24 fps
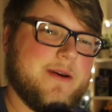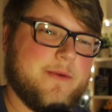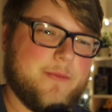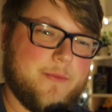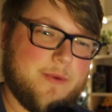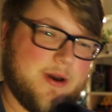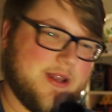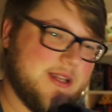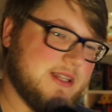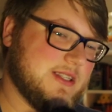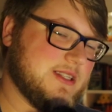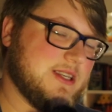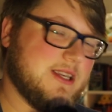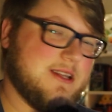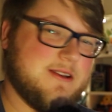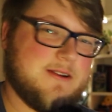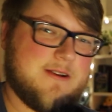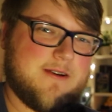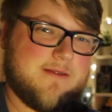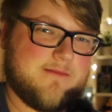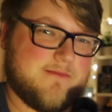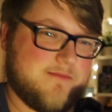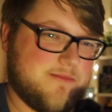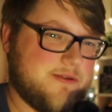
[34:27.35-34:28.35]
One is
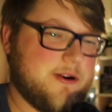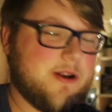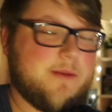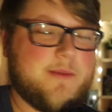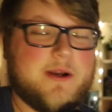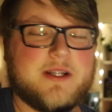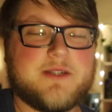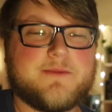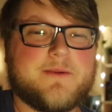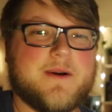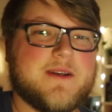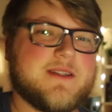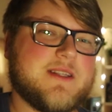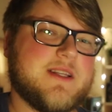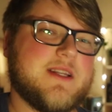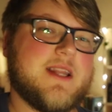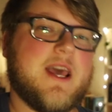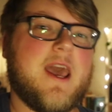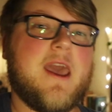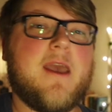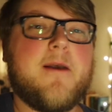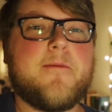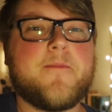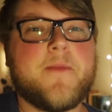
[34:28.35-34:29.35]
in pretty much present
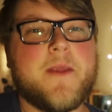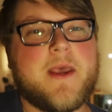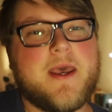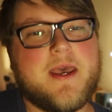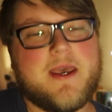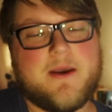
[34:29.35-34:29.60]
day.